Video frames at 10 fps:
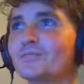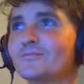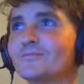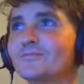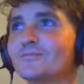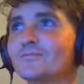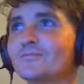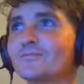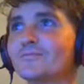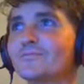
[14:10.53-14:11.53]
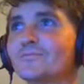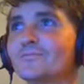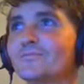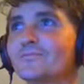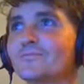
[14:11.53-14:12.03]

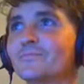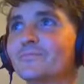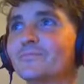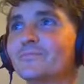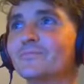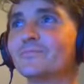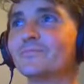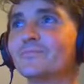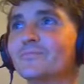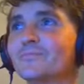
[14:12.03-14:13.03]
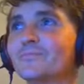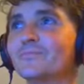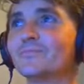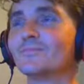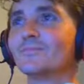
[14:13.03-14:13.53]

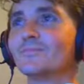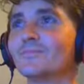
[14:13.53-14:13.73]
Nobody speaks.